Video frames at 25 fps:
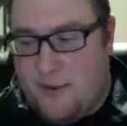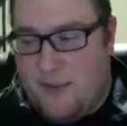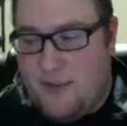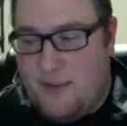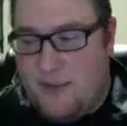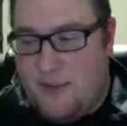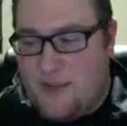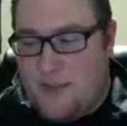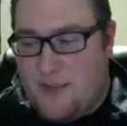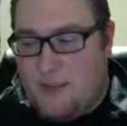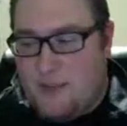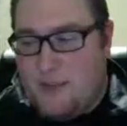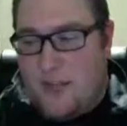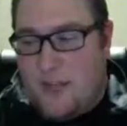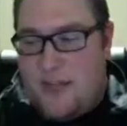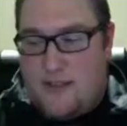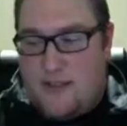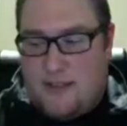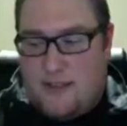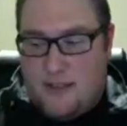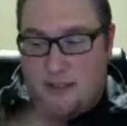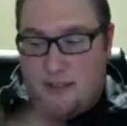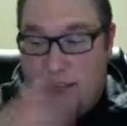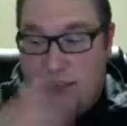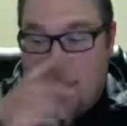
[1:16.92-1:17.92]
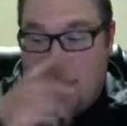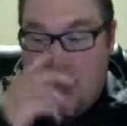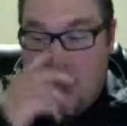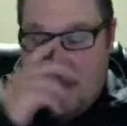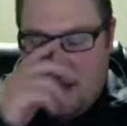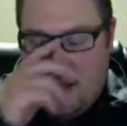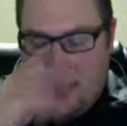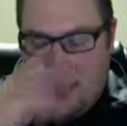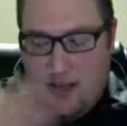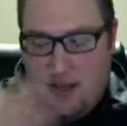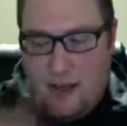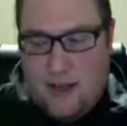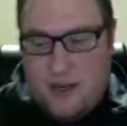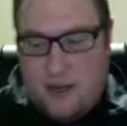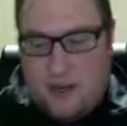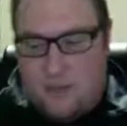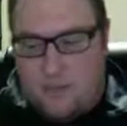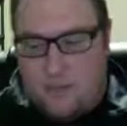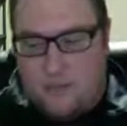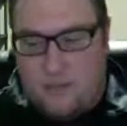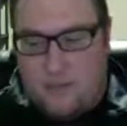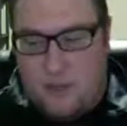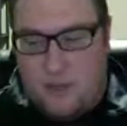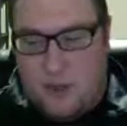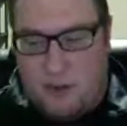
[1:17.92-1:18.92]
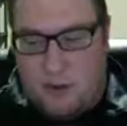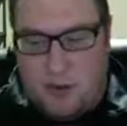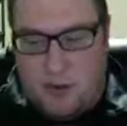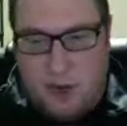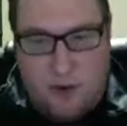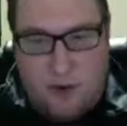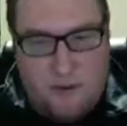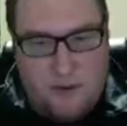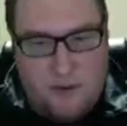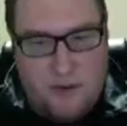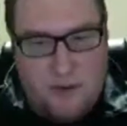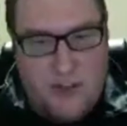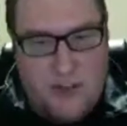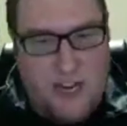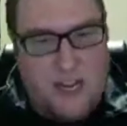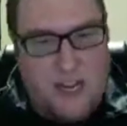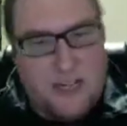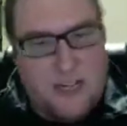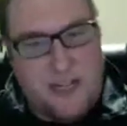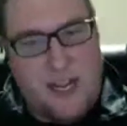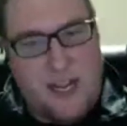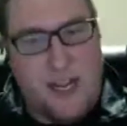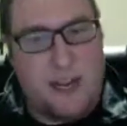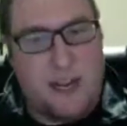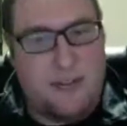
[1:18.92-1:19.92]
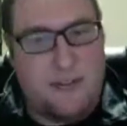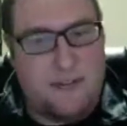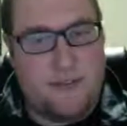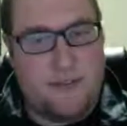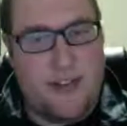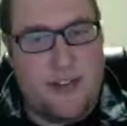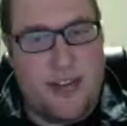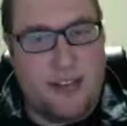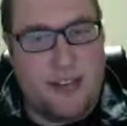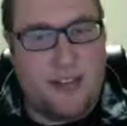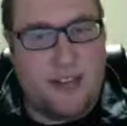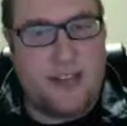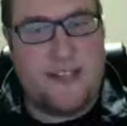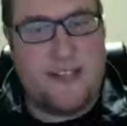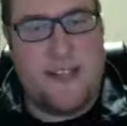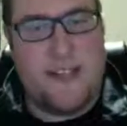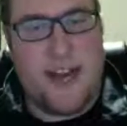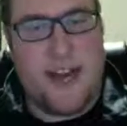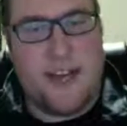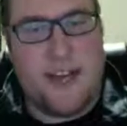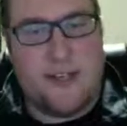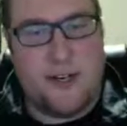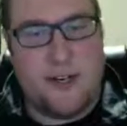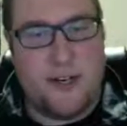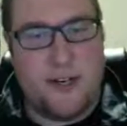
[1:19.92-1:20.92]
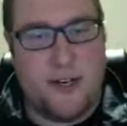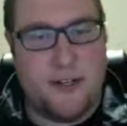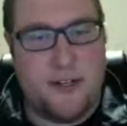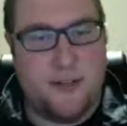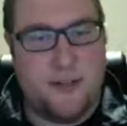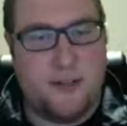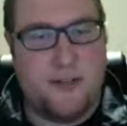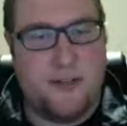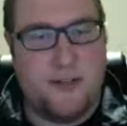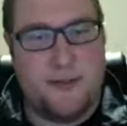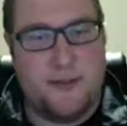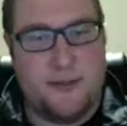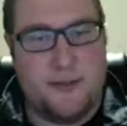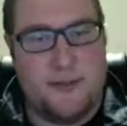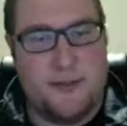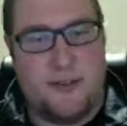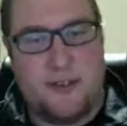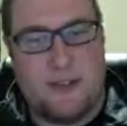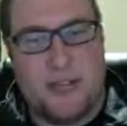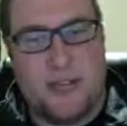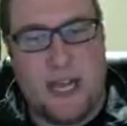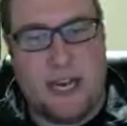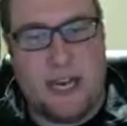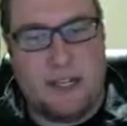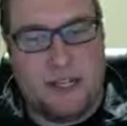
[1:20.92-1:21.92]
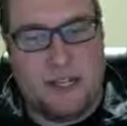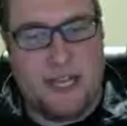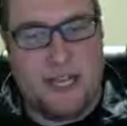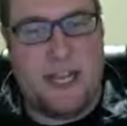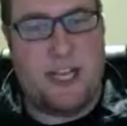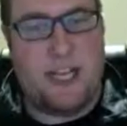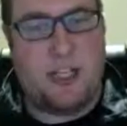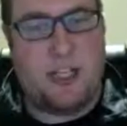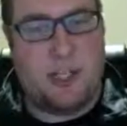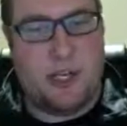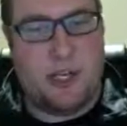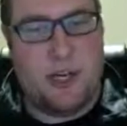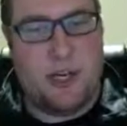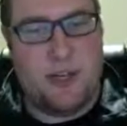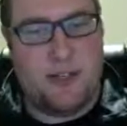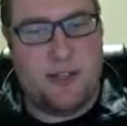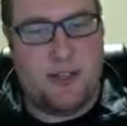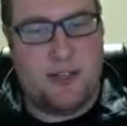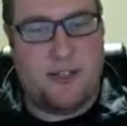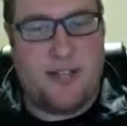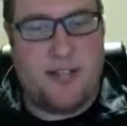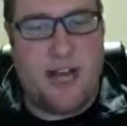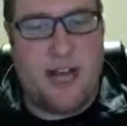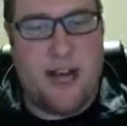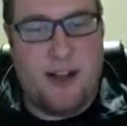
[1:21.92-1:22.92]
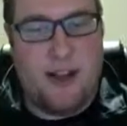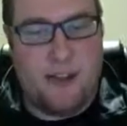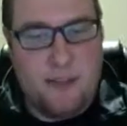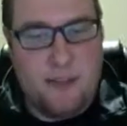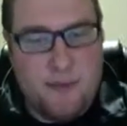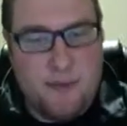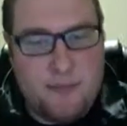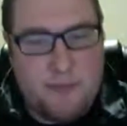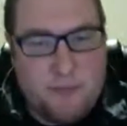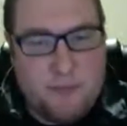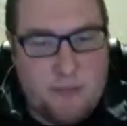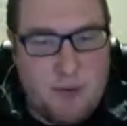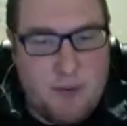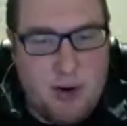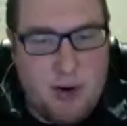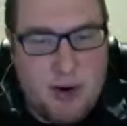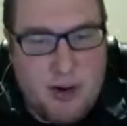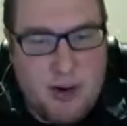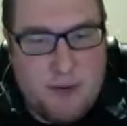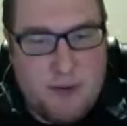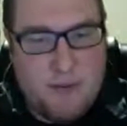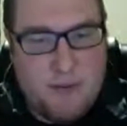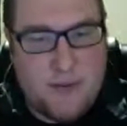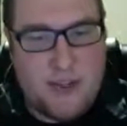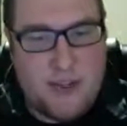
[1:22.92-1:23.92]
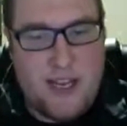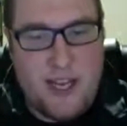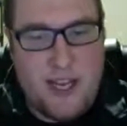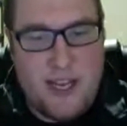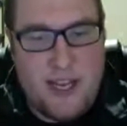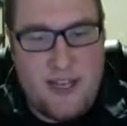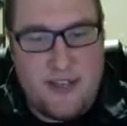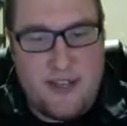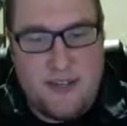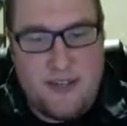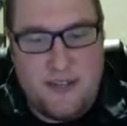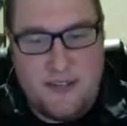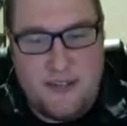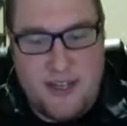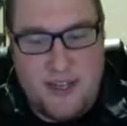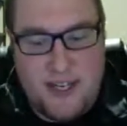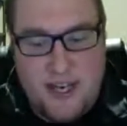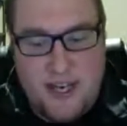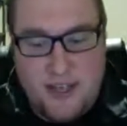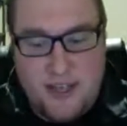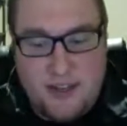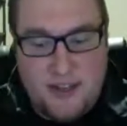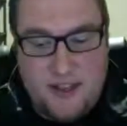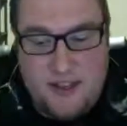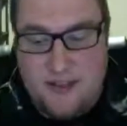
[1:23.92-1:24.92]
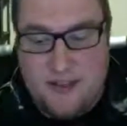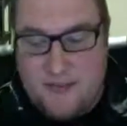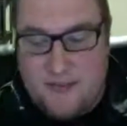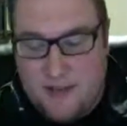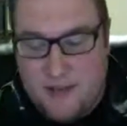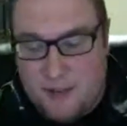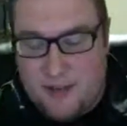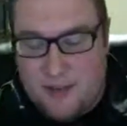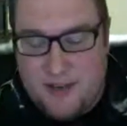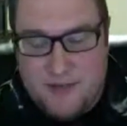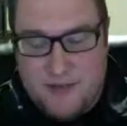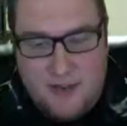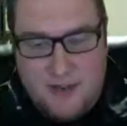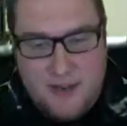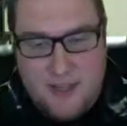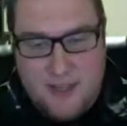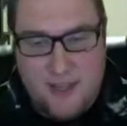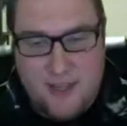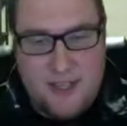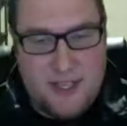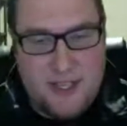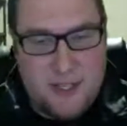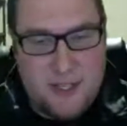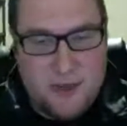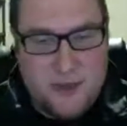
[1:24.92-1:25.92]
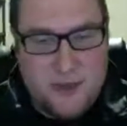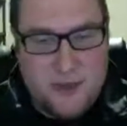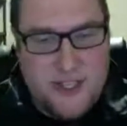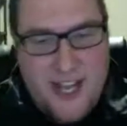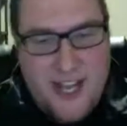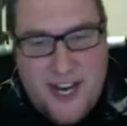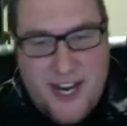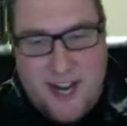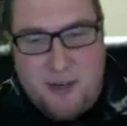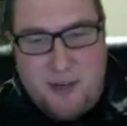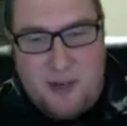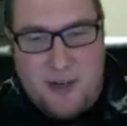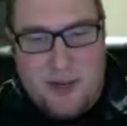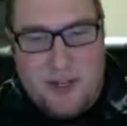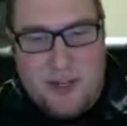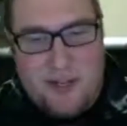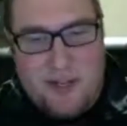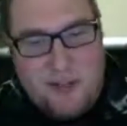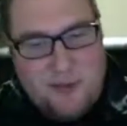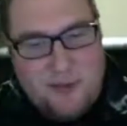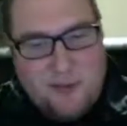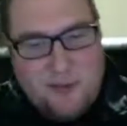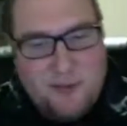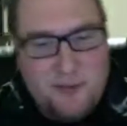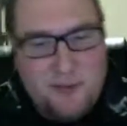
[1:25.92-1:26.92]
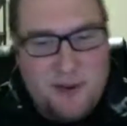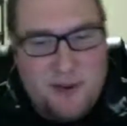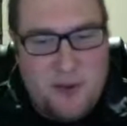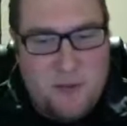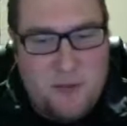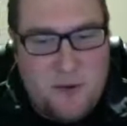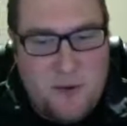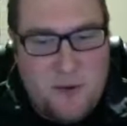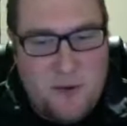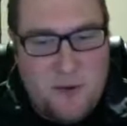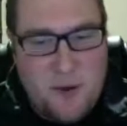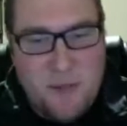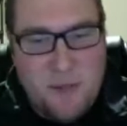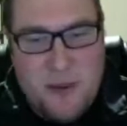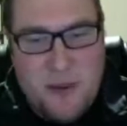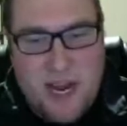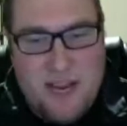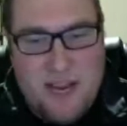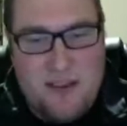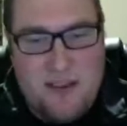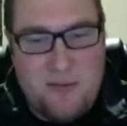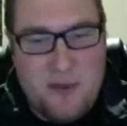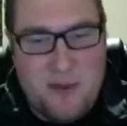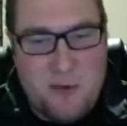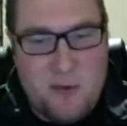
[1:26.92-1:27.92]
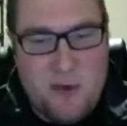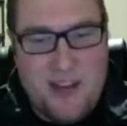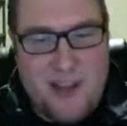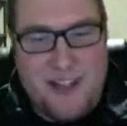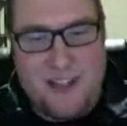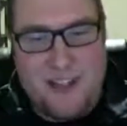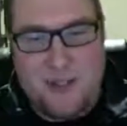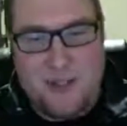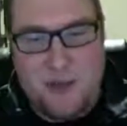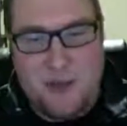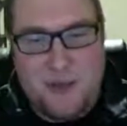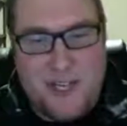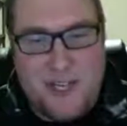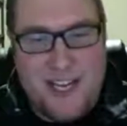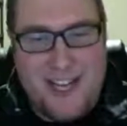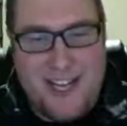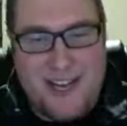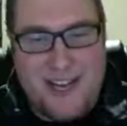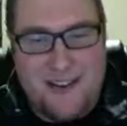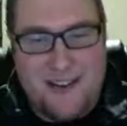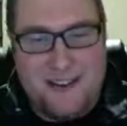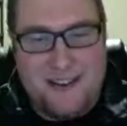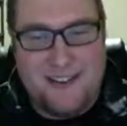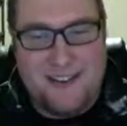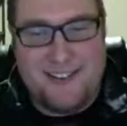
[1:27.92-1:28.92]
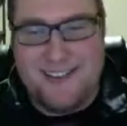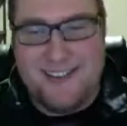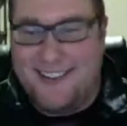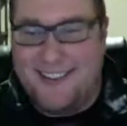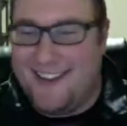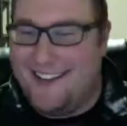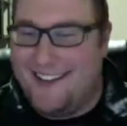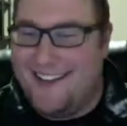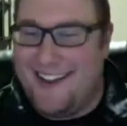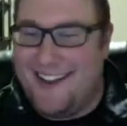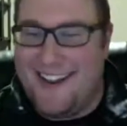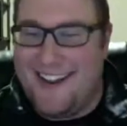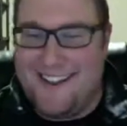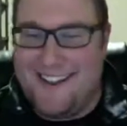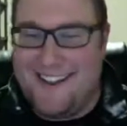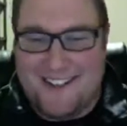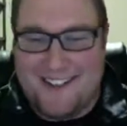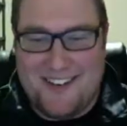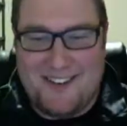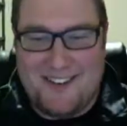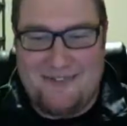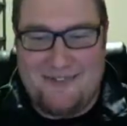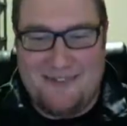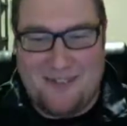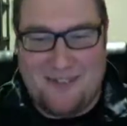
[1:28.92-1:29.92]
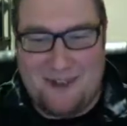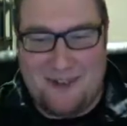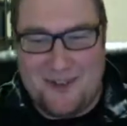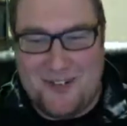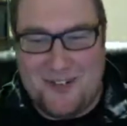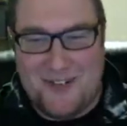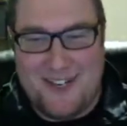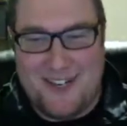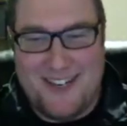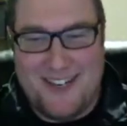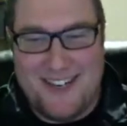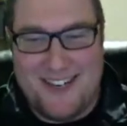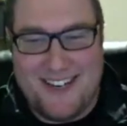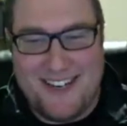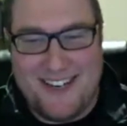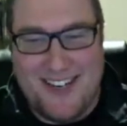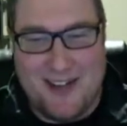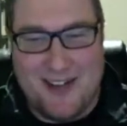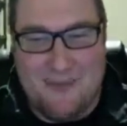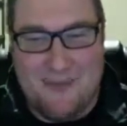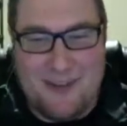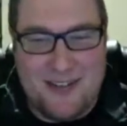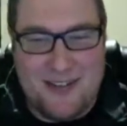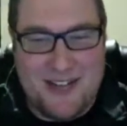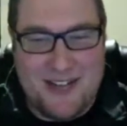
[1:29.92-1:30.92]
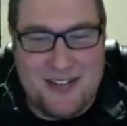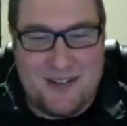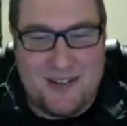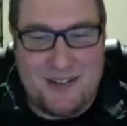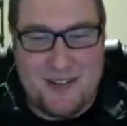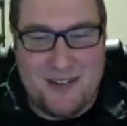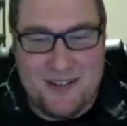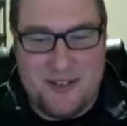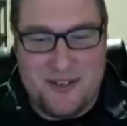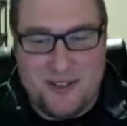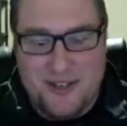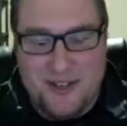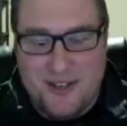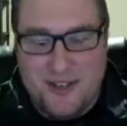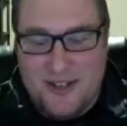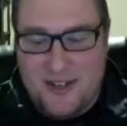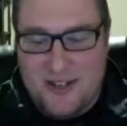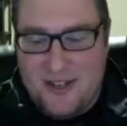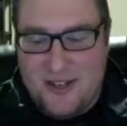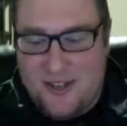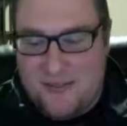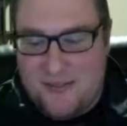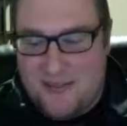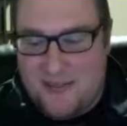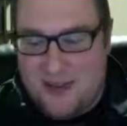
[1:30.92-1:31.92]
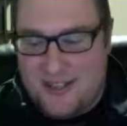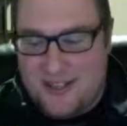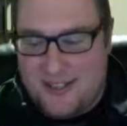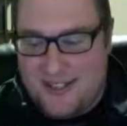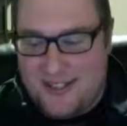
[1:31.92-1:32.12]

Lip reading: it seems like to me you were going for that kind of LA Dodgers kind of ligature style mark with the N and Z, and I think you said it when you combine them the way that you did. It's an unfortunate combination, but